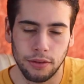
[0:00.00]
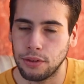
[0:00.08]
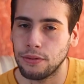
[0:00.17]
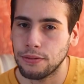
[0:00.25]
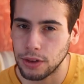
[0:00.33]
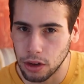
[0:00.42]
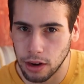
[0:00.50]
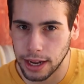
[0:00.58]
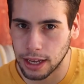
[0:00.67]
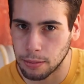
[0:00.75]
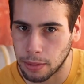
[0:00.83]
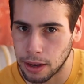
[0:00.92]
if you feel
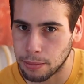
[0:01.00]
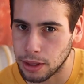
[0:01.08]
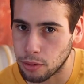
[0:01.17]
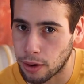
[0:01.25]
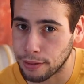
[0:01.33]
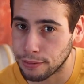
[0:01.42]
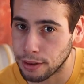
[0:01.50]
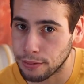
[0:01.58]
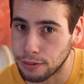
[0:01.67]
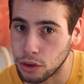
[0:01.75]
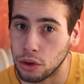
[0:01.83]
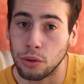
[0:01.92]
like it might be the right
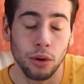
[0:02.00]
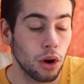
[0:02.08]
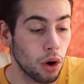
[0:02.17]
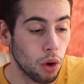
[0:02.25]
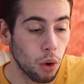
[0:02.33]
fit for you,